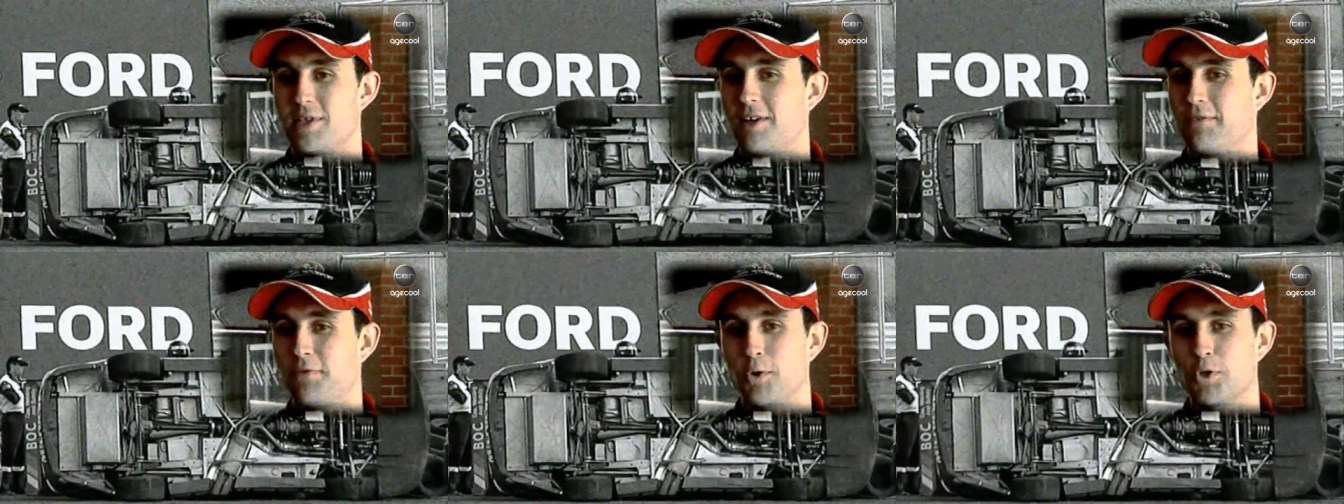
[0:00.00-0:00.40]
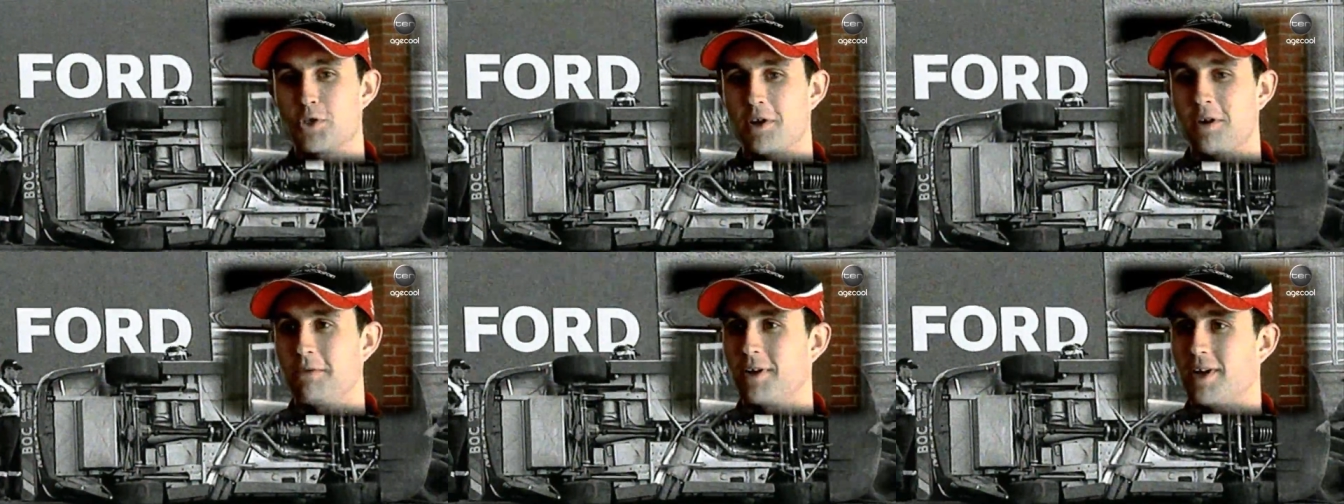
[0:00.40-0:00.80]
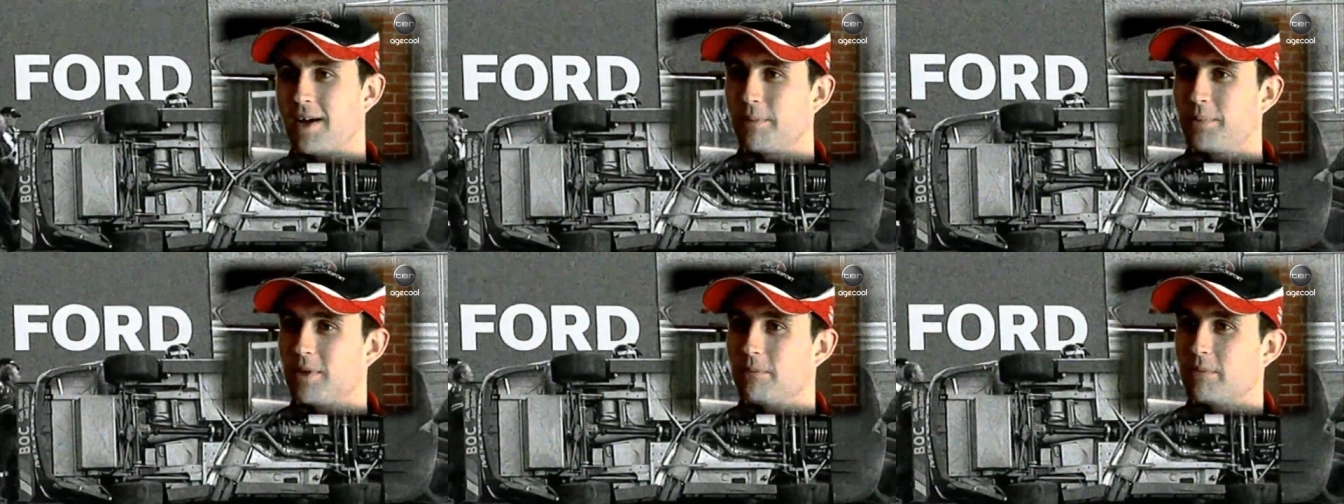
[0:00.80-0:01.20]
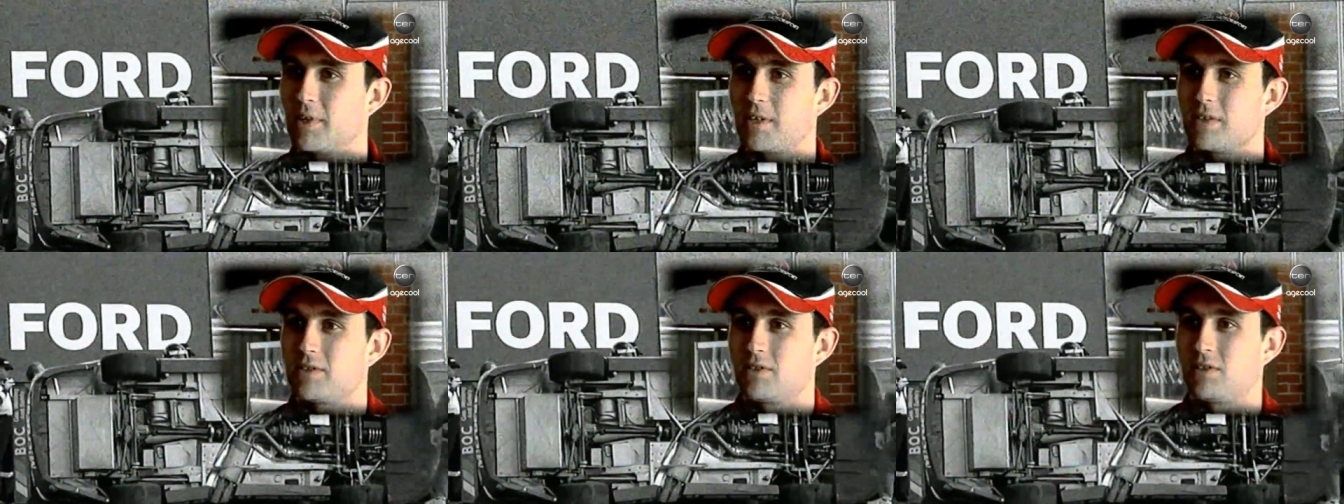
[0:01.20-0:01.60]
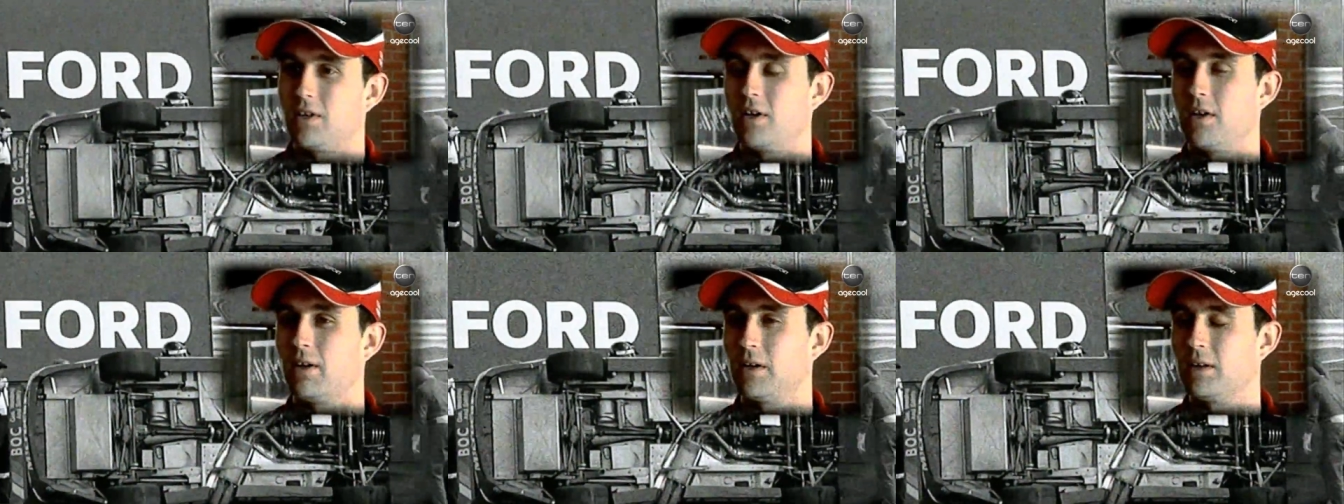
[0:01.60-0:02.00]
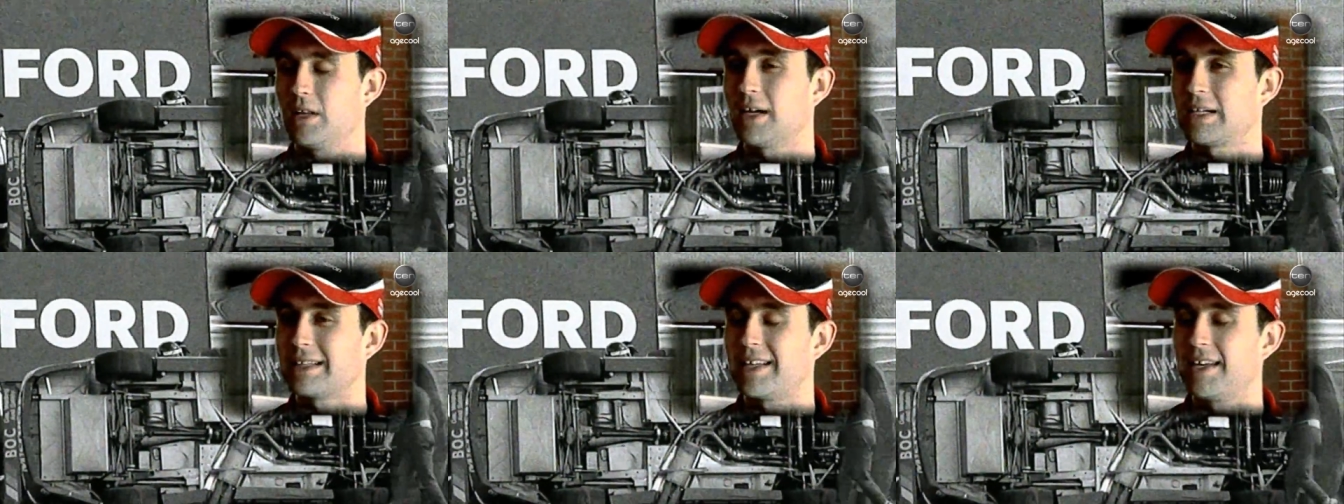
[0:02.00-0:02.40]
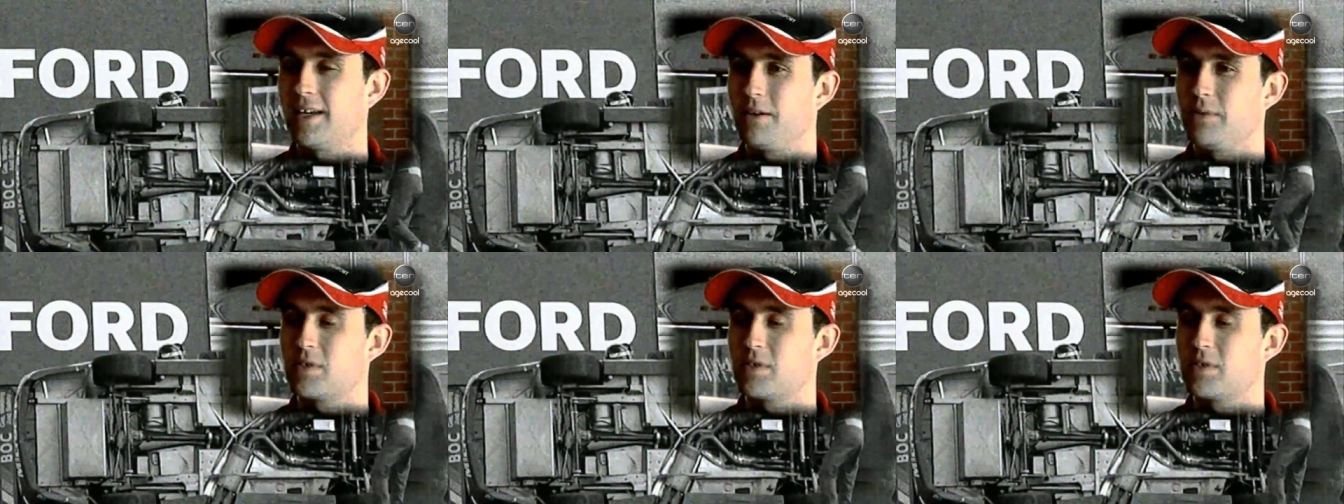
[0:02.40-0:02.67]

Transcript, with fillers: was unfortunate what happened, but it's, you know, luckily